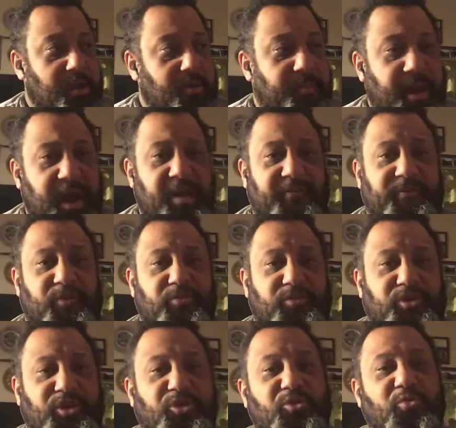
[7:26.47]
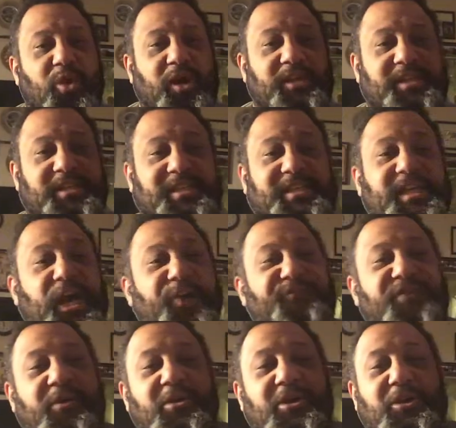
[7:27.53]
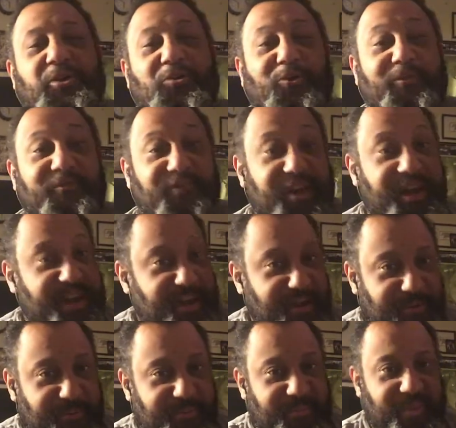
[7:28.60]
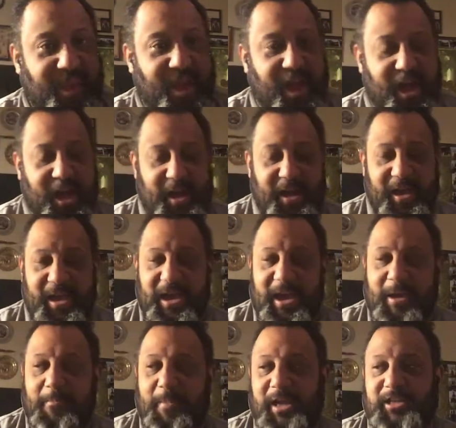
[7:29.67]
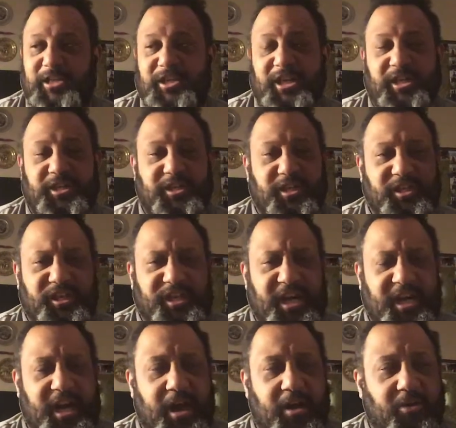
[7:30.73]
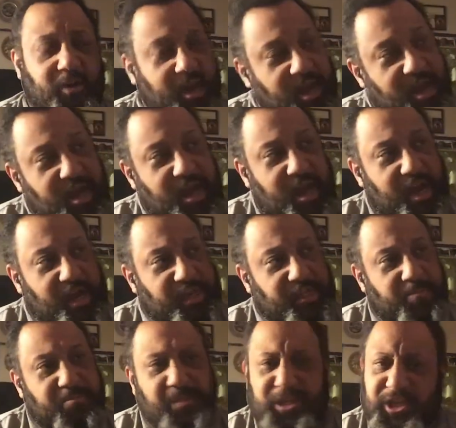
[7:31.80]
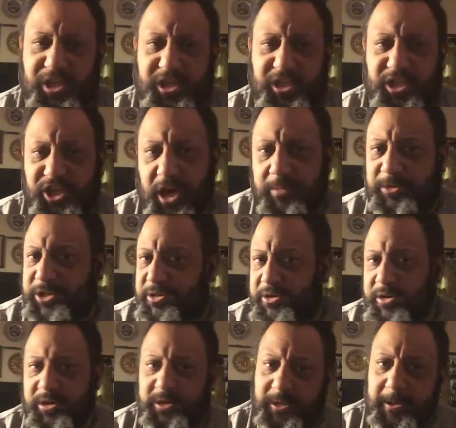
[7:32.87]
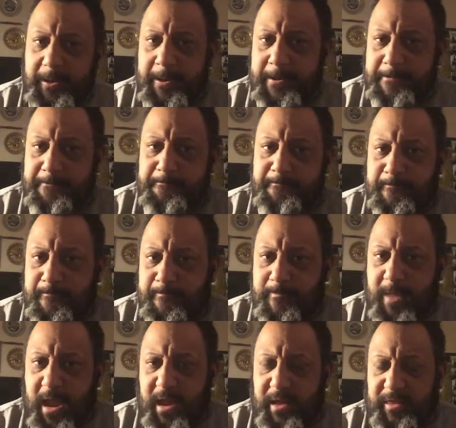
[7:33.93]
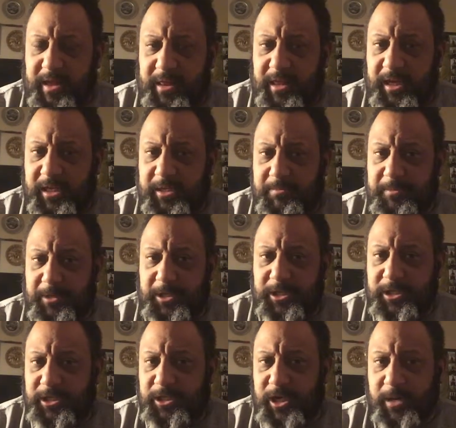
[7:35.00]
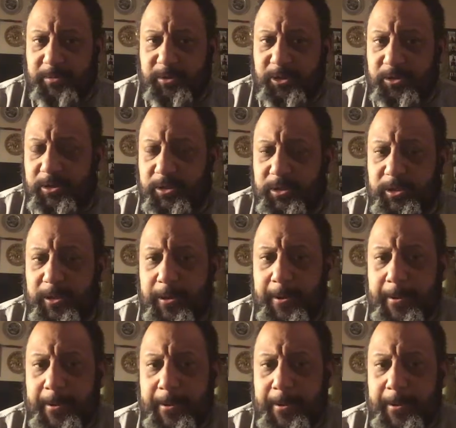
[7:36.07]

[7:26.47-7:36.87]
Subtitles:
But if you do want to see a very cool video, my suggestion, check out, is it Michigan Sharpshooters? I think it's Michigan Sharpshooters,